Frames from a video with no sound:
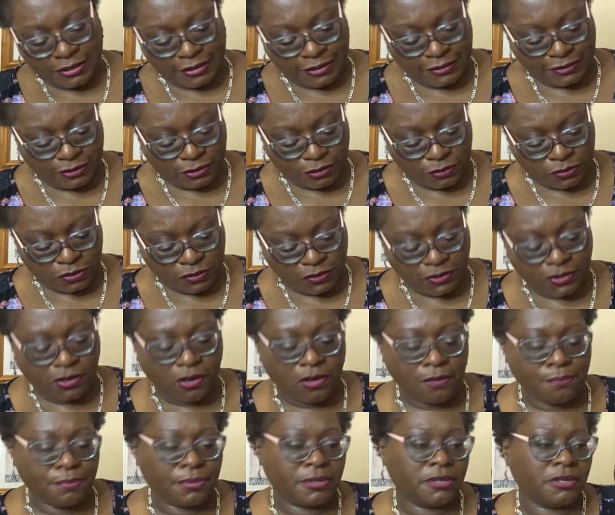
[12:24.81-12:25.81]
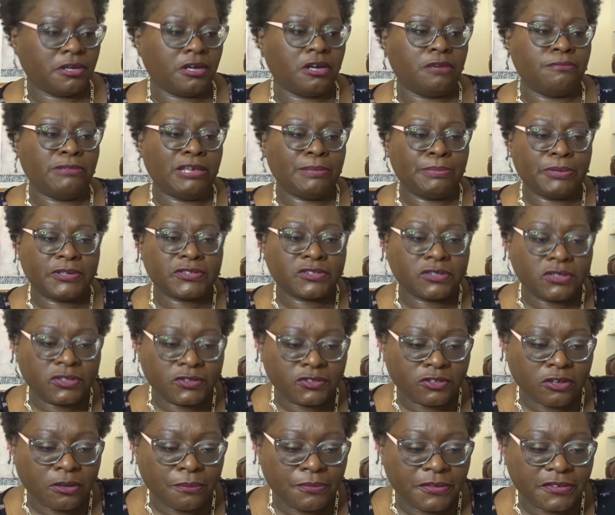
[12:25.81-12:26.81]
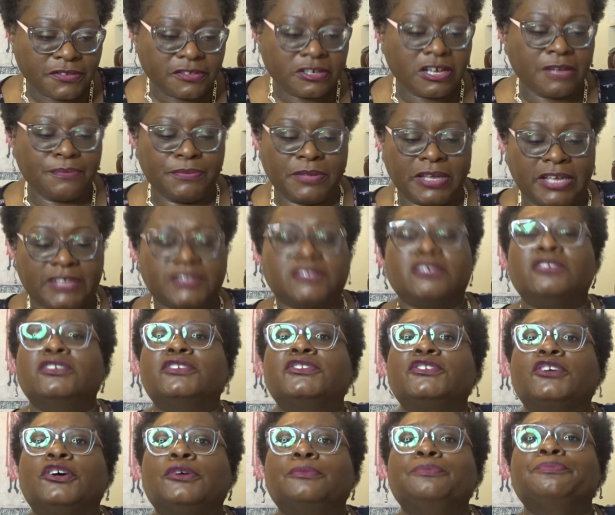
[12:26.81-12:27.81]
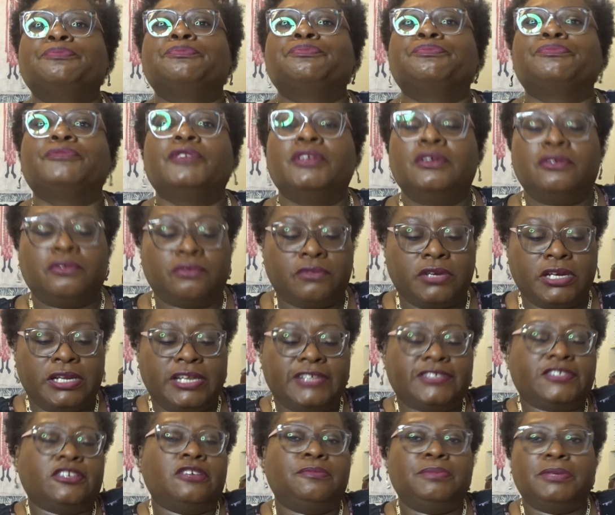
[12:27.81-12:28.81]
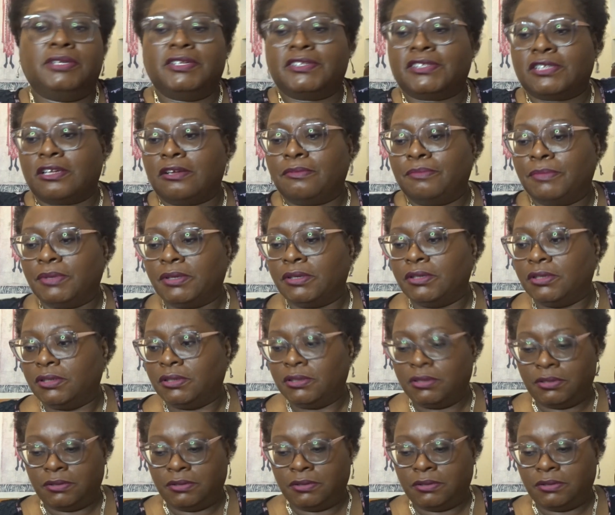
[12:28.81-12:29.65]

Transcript: Is it on the top? Oh, maybe it's on the top this time. Yeah, it's on the top. Right, let's open it.